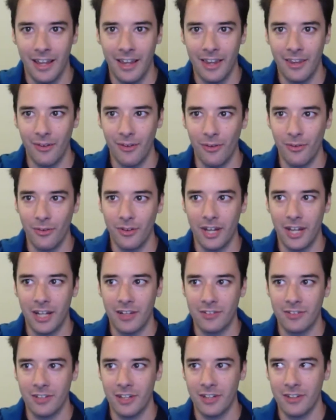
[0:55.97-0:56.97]
the whole gang
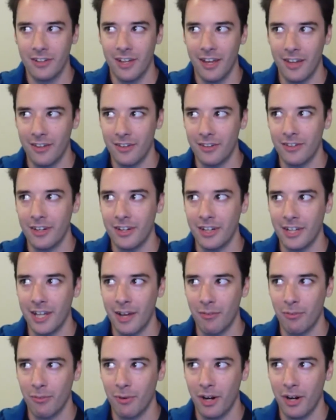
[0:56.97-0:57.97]
stayed together and
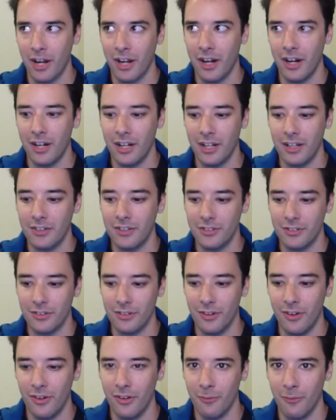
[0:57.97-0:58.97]
kept working on it until
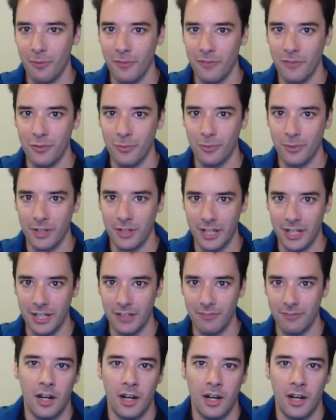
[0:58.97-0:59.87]
all the movies were done.